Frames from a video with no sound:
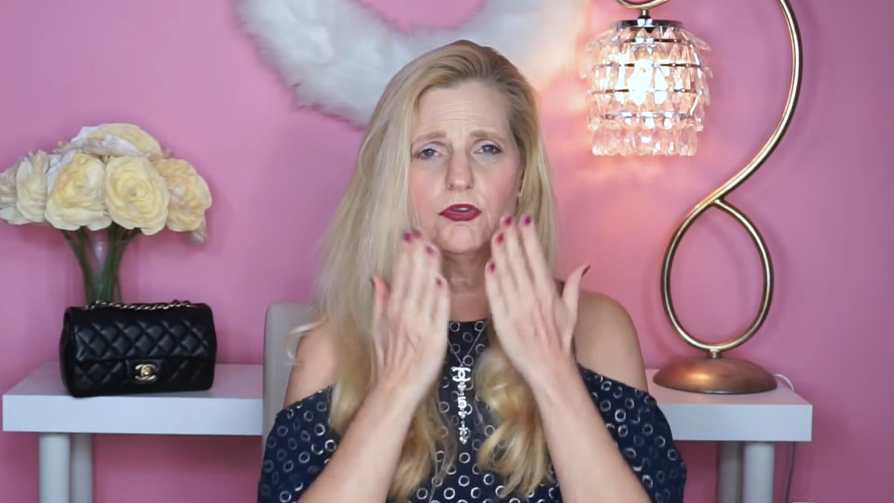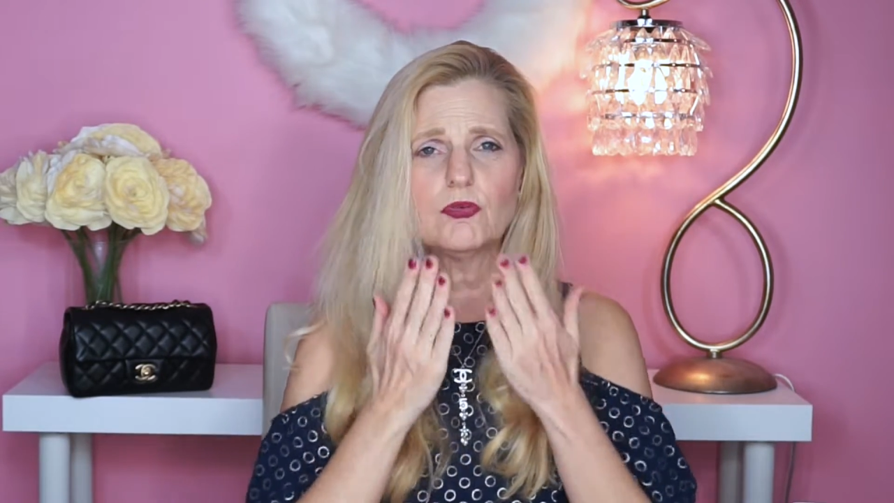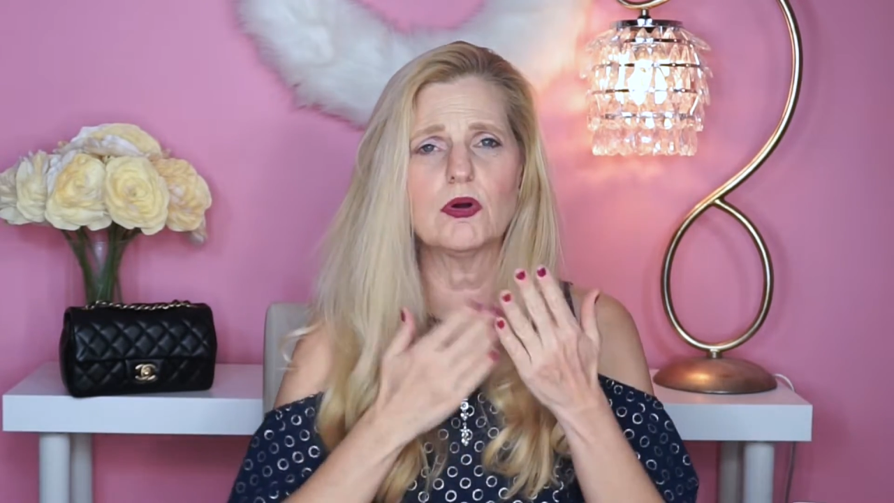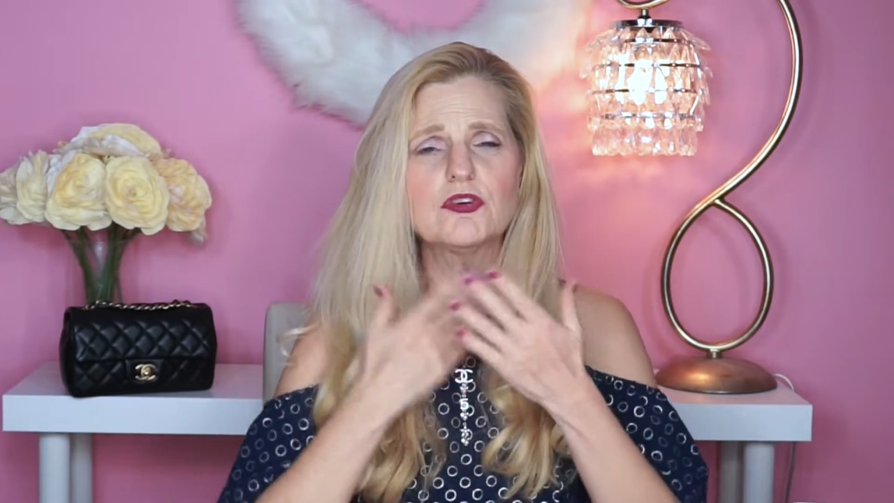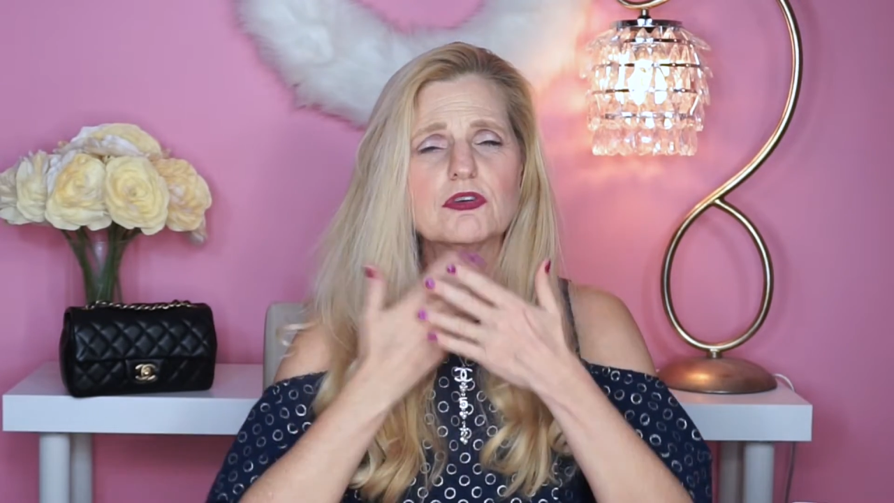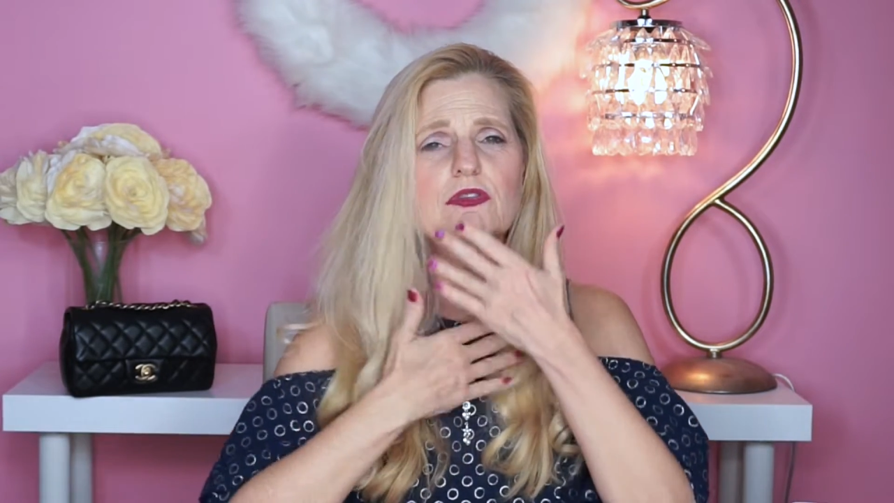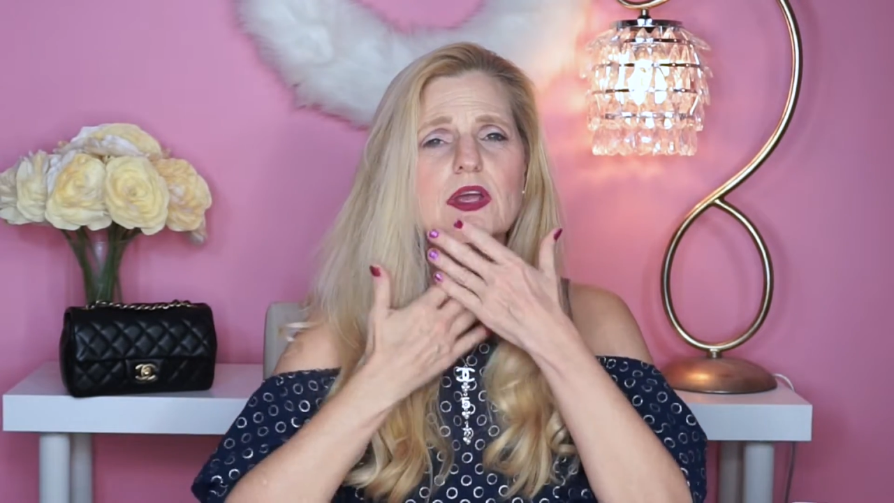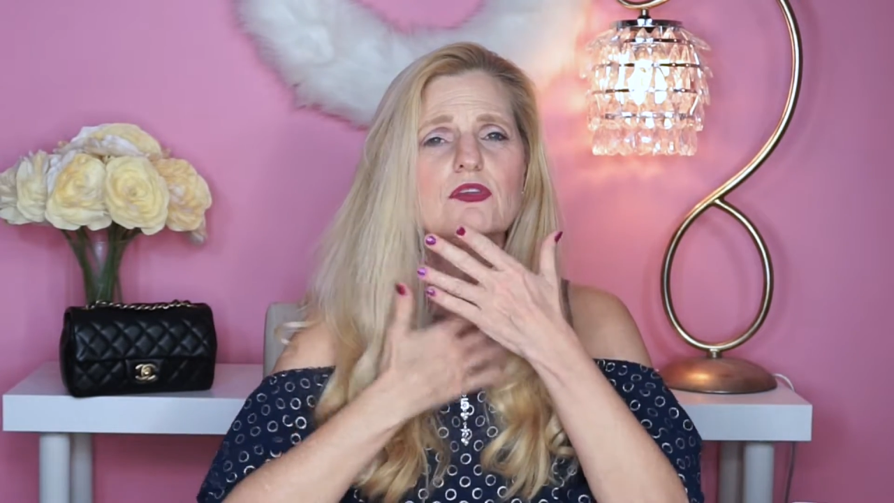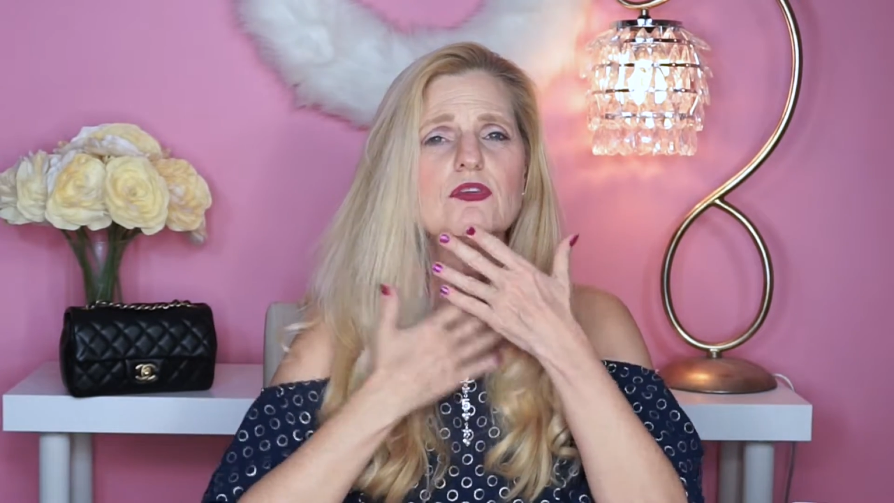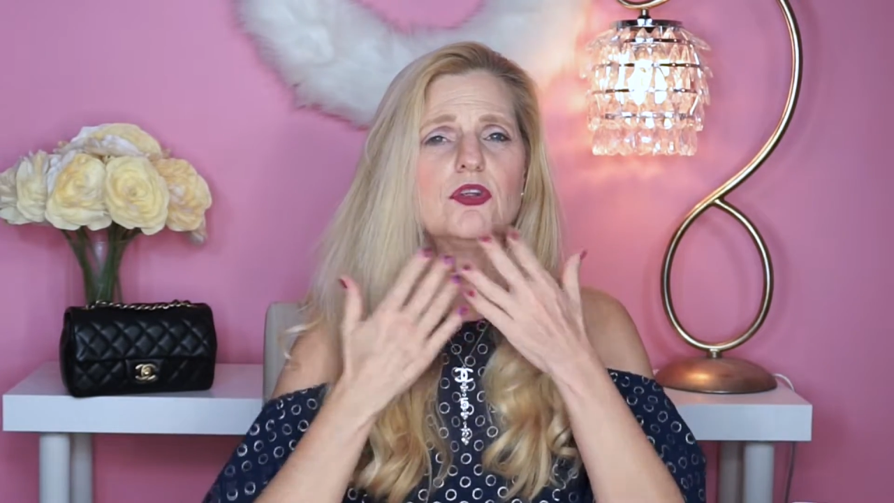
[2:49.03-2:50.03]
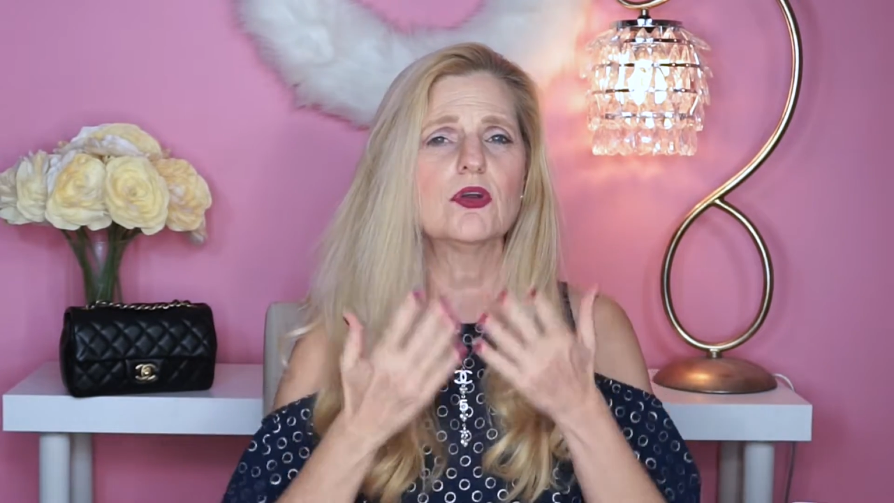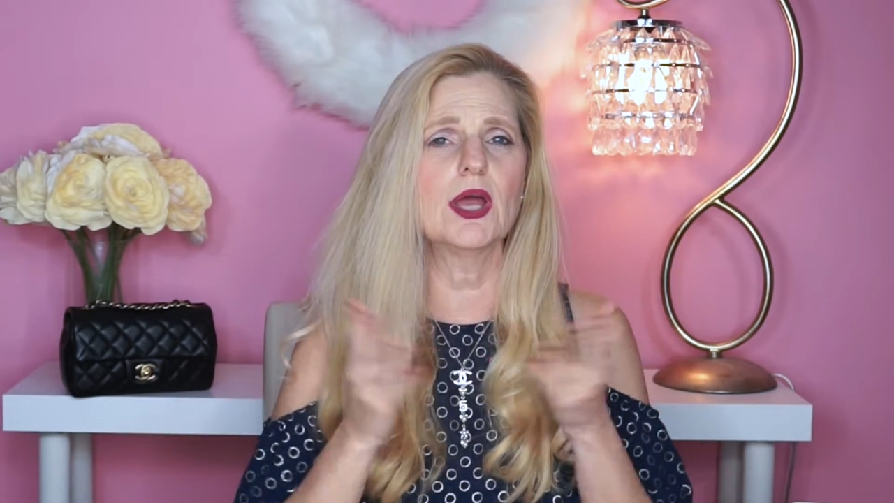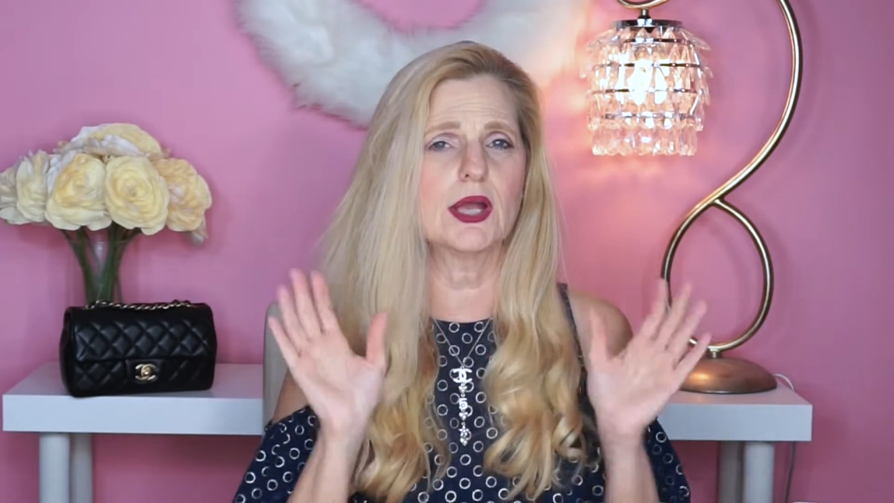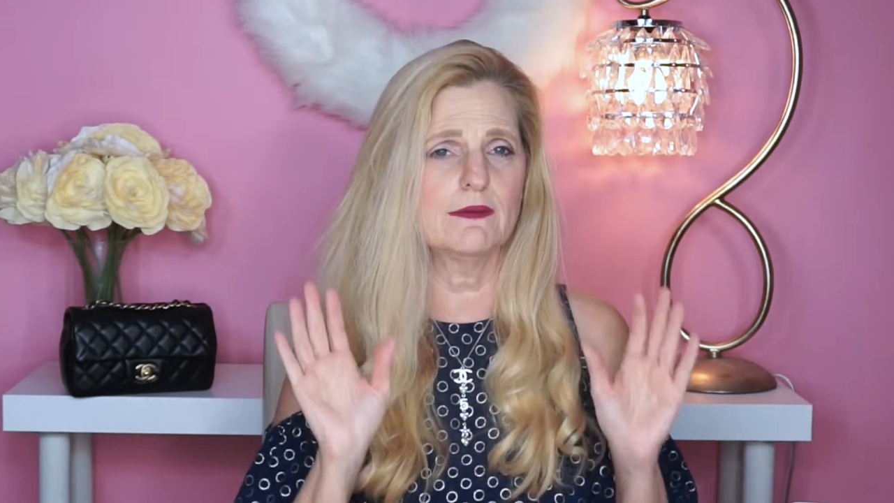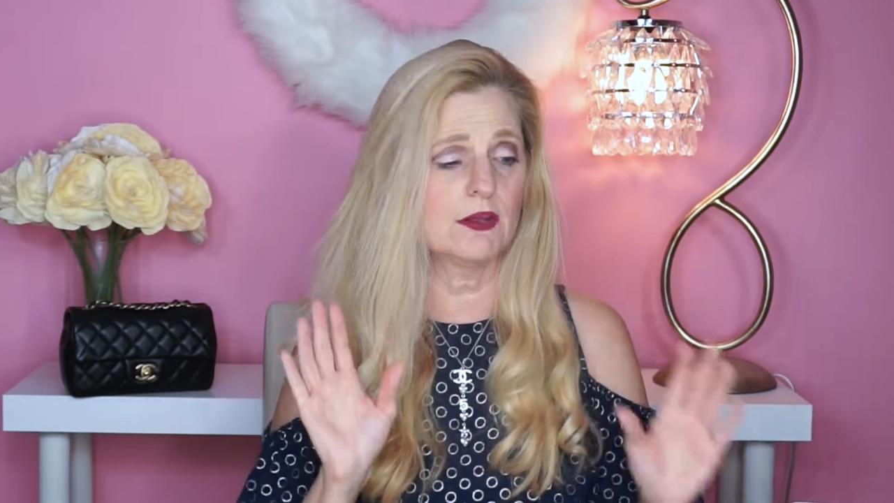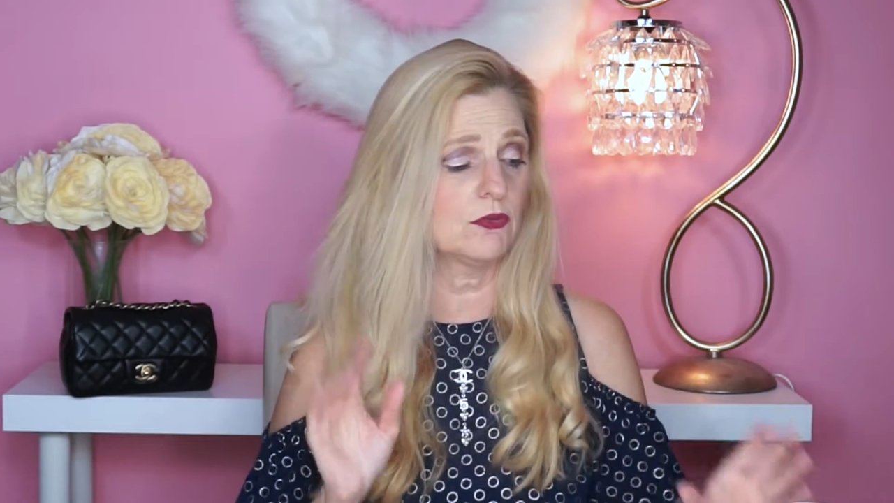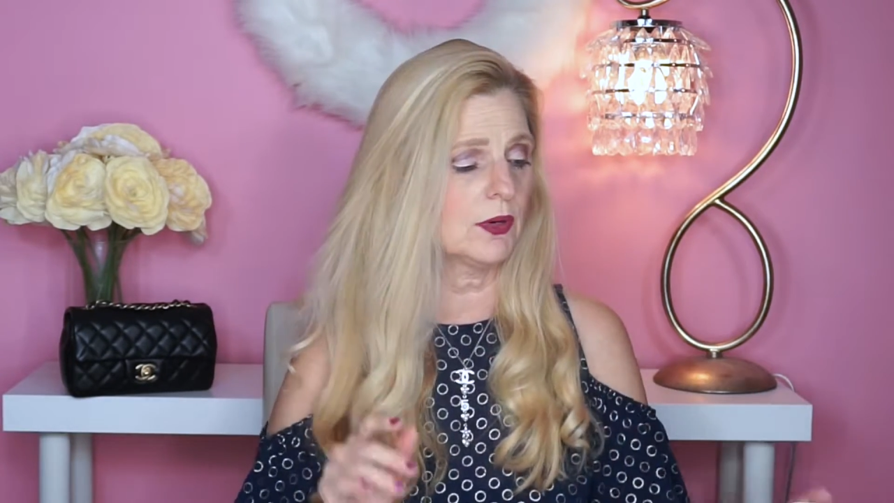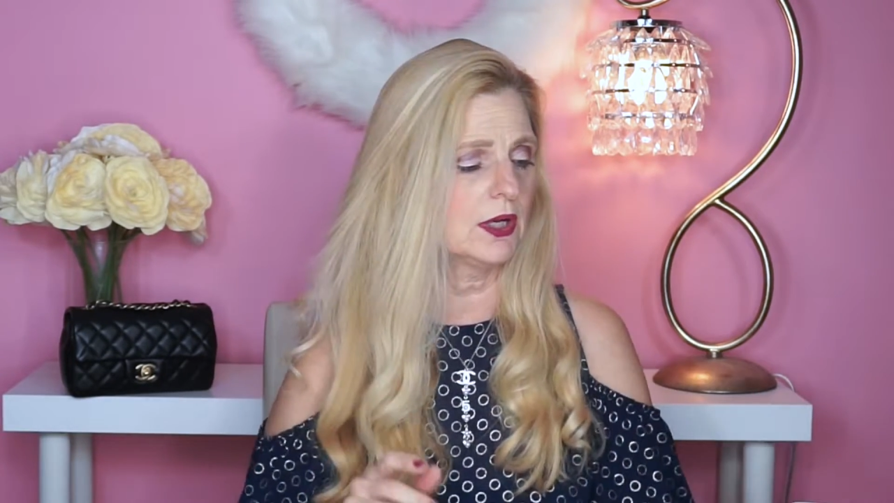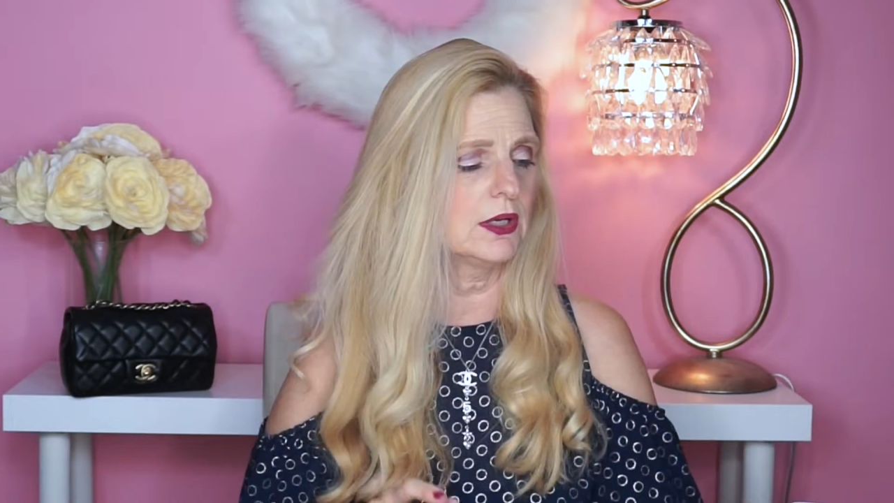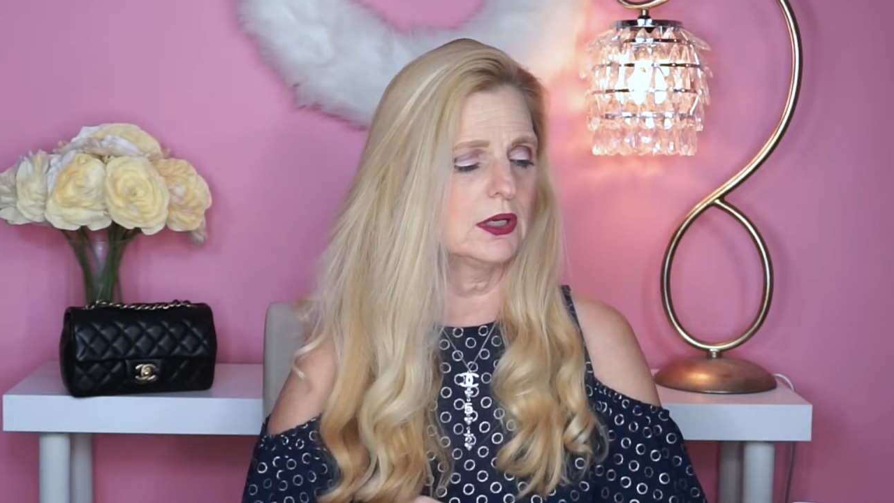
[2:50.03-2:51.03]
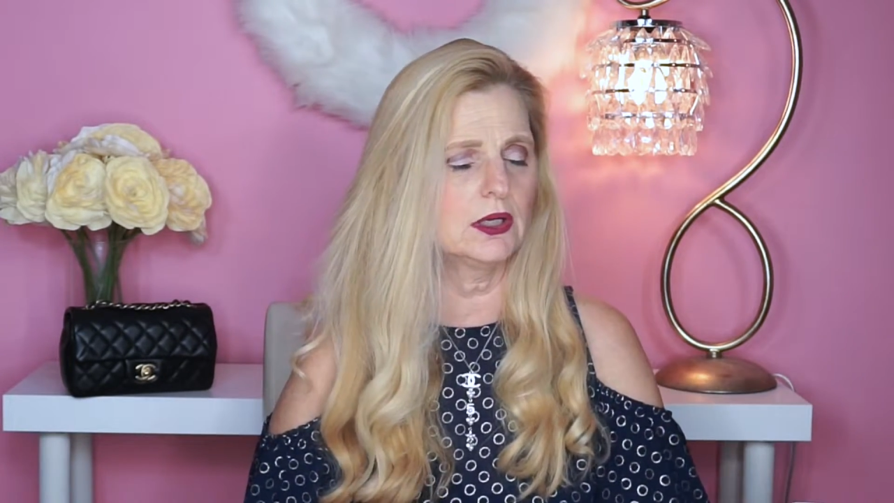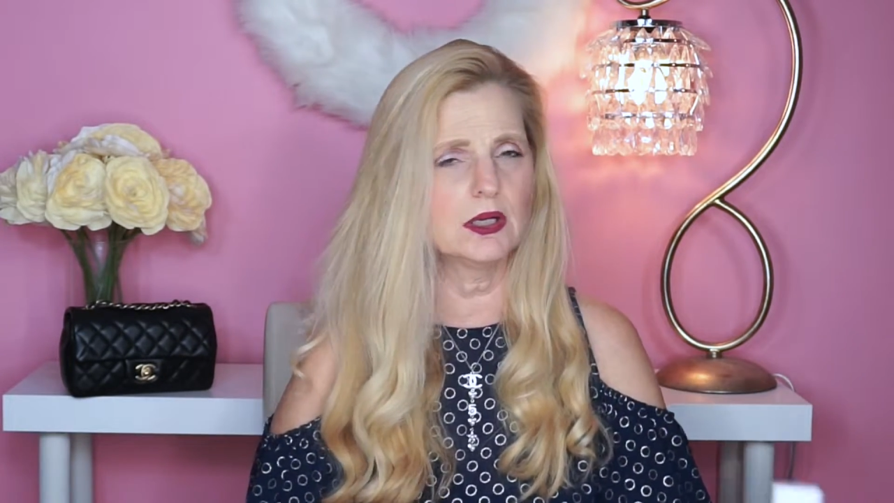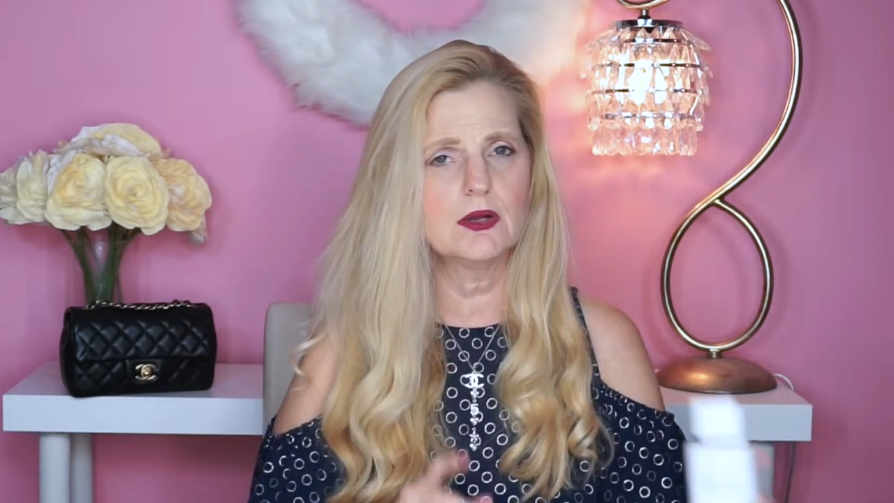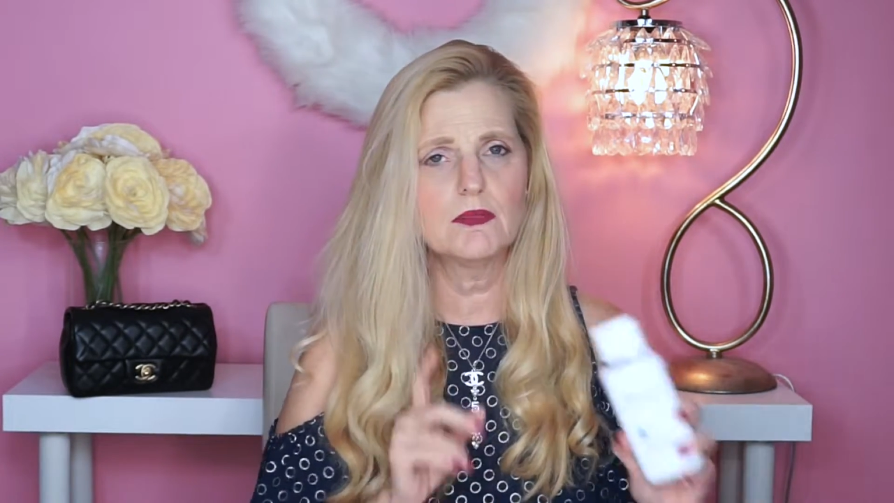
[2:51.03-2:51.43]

just wash your face and your neck, and that's what I did.